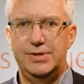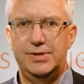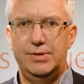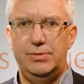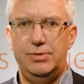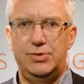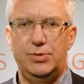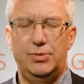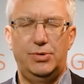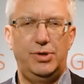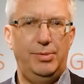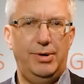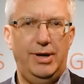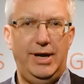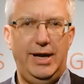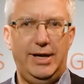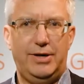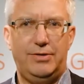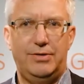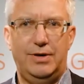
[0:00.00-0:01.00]
So we're talking about
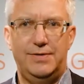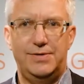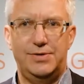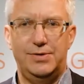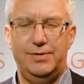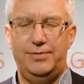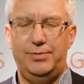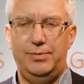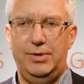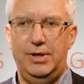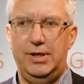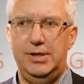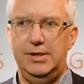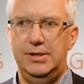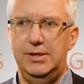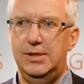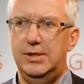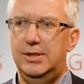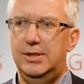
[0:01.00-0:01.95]
aircraft software,